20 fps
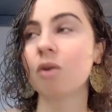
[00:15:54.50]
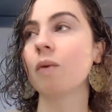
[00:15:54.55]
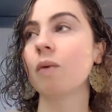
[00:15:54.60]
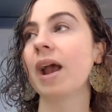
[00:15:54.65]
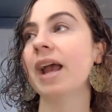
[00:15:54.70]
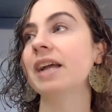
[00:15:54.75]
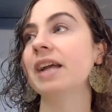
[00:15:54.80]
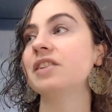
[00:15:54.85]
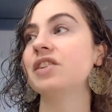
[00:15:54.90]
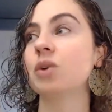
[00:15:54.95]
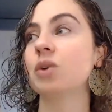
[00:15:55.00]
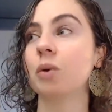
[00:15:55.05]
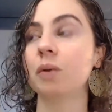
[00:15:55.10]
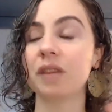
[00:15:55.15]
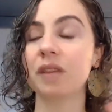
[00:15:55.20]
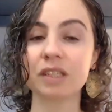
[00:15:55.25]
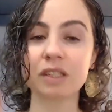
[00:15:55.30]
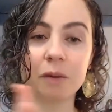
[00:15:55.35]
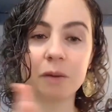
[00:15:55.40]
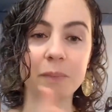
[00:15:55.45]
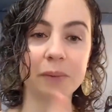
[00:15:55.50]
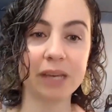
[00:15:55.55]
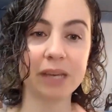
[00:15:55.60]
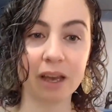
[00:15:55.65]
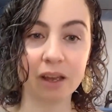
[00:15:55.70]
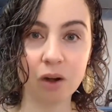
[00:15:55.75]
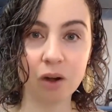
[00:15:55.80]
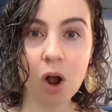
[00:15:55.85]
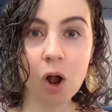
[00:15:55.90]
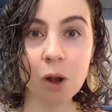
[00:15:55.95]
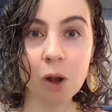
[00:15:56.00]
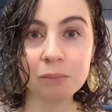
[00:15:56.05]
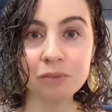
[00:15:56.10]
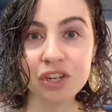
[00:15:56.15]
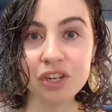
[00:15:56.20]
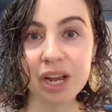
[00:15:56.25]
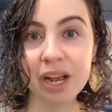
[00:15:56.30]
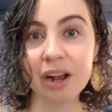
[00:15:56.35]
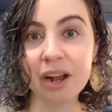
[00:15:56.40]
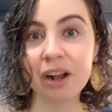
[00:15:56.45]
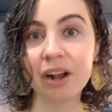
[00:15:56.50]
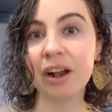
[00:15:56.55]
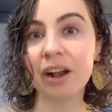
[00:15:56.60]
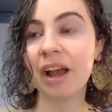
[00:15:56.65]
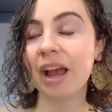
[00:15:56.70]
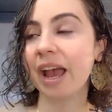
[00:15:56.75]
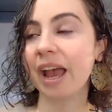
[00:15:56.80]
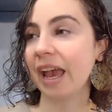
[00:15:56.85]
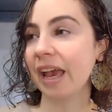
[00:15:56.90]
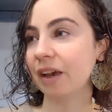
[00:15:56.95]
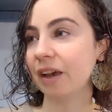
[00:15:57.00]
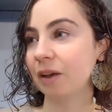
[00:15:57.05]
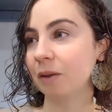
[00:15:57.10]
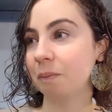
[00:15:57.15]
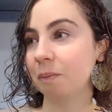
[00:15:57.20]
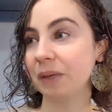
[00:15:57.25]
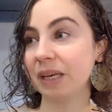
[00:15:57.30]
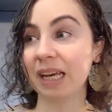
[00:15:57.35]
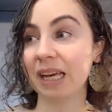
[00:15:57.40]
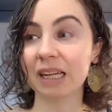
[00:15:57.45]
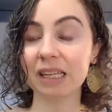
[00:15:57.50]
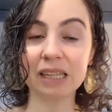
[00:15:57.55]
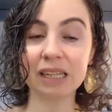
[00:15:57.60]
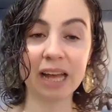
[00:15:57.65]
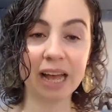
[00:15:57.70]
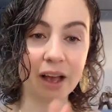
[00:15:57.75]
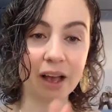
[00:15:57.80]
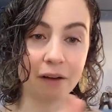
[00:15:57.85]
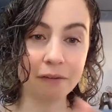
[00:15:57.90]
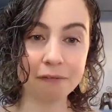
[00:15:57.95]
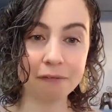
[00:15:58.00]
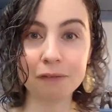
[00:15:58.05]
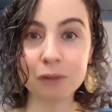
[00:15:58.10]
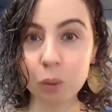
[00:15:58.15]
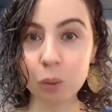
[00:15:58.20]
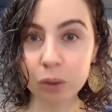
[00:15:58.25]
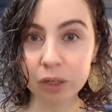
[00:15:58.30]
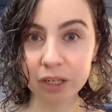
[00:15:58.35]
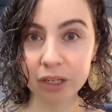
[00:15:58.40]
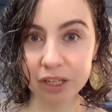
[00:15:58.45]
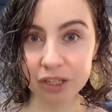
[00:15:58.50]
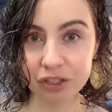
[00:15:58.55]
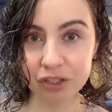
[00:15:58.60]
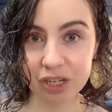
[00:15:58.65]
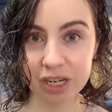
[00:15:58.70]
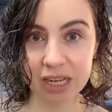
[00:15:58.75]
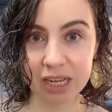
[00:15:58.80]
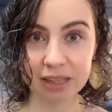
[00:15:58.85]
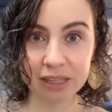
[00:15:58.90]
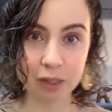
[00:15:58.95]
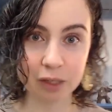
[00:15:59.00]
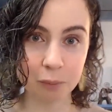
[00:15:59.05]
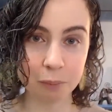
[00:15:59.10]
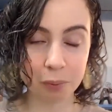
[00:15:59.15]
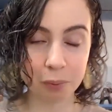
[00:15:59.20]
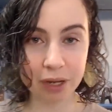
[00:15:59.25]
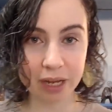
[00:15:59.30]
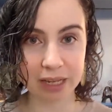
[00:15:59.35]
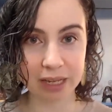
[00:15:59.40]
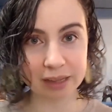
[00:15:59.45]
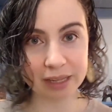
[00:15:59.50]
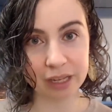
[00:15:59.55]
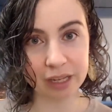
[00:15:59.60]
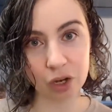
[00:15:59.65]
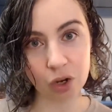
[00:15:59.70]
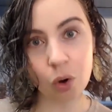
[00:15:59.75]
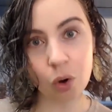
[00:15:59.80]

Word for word: right? So this could be an armchair. It could be like a floor cushion that you put in like a